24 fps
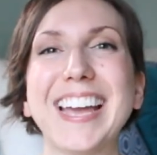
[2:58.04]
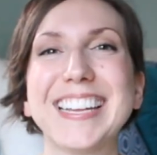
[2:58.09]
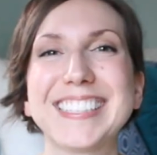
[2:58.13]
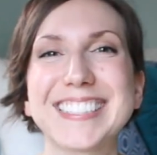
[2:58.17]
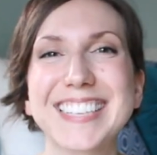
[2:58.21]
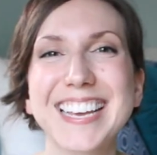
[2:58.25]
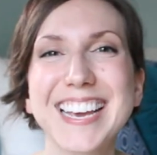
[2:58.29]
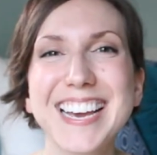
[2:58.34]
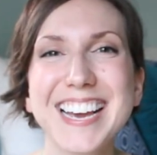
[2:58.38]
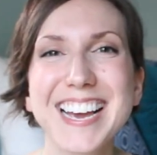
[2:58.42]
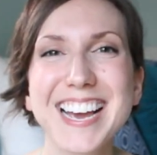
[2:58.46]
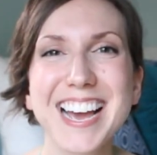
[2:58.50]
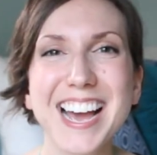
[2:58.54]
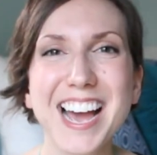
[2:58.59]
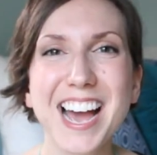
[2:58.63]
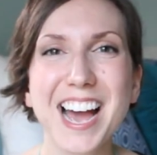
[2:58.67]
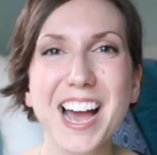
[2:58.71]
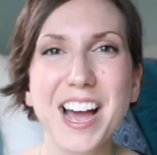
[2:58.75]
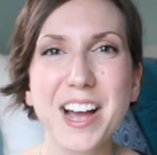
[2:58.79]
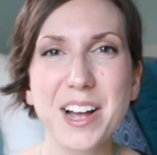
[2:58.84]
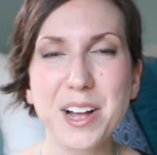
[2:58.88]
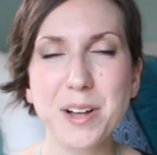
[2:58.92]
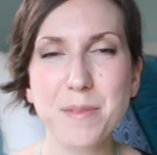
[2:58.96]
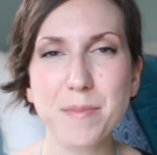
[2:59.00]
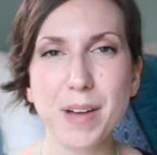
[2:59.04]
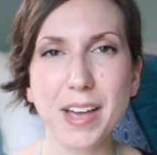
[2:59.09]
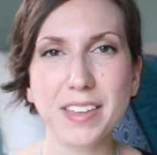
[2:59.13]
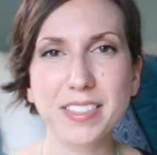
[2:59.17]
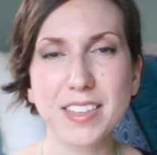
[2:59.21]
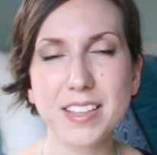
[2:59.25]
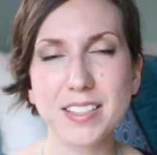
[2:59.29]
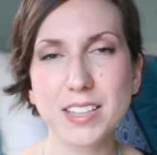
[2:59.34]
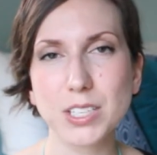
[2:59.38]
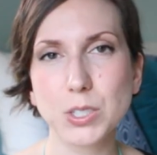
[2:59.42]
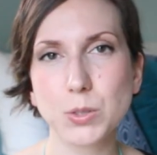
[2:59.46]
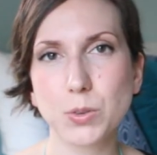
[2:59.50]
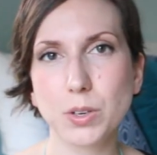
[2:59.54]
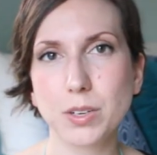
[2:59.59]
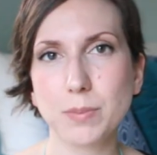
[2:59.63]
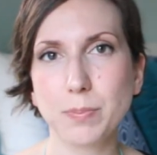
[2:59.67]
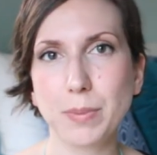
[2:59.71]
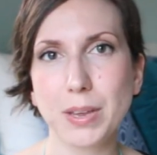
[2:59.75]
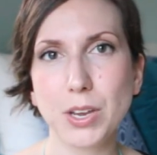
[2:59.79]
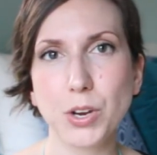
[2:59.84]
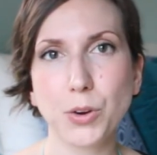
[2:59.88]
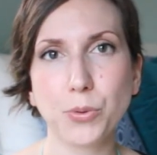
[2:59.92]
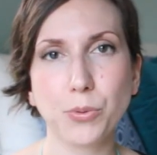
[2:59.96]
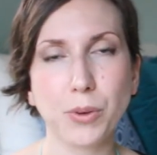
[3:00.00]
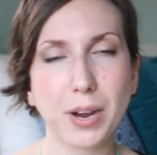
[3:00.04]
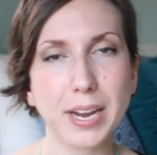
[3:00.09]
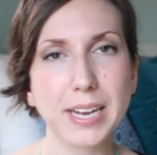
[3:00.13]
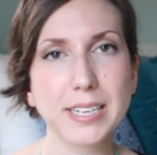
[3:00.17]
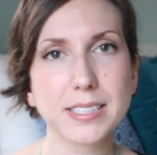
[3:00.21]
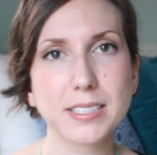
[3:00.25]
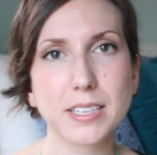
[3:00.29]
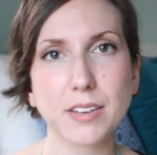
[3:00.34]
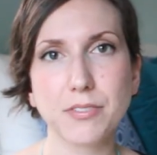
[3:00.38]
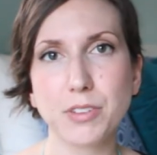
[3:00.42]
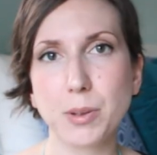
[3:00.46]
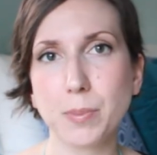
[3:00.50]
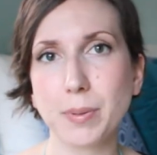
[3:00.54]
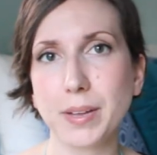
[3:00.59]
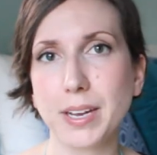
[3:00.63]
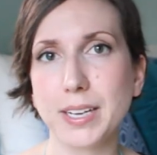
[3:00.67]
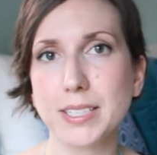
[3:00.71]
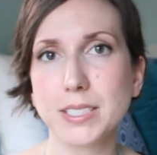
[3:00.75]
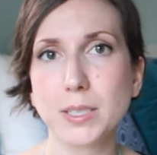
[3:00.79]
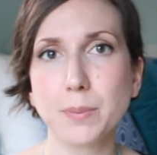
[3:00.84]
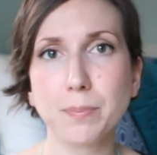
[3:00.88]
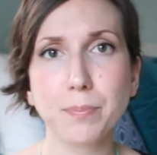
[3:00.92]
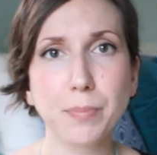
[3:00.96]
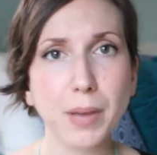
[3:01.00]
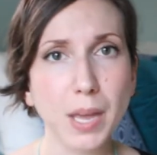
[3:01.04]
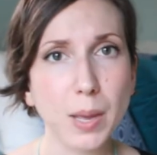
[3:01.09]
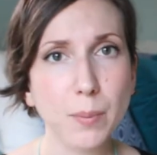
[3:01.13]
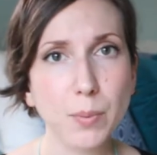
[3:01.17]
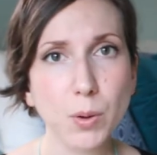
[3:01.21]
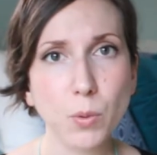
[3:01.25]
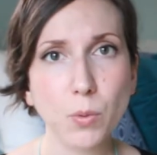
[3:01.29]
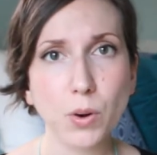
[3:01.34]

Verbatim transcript: But um, I think this would be great if you plan to baby